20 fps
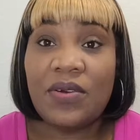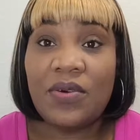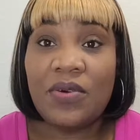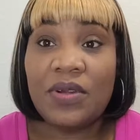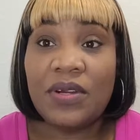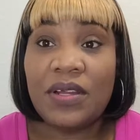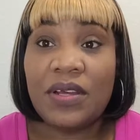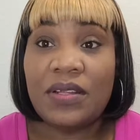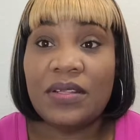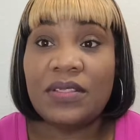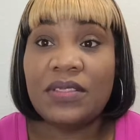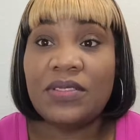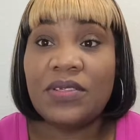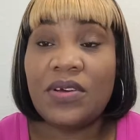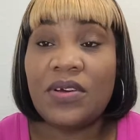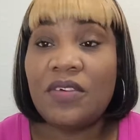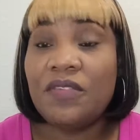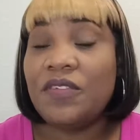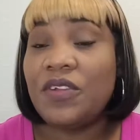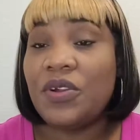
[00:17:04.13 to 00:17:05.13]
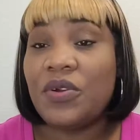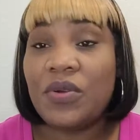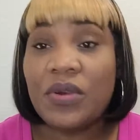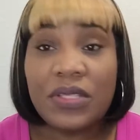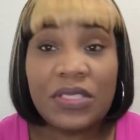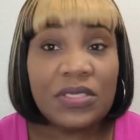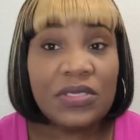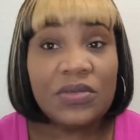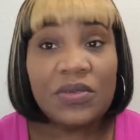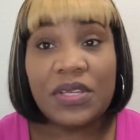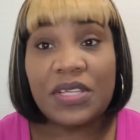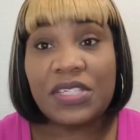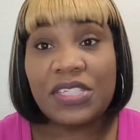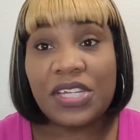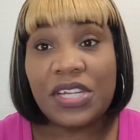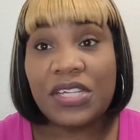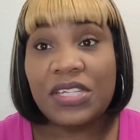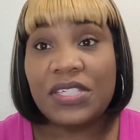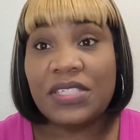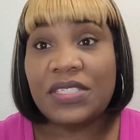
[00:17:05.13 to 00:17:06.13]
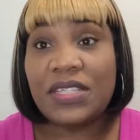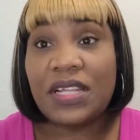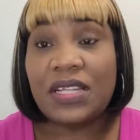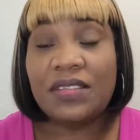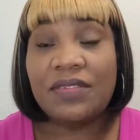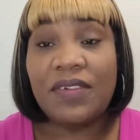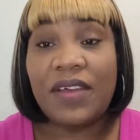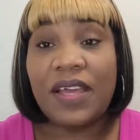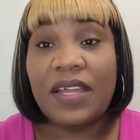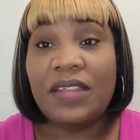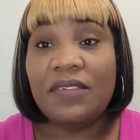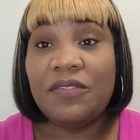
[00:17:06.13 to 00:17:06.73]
going on. So if you're going to do exchanges, that's fine.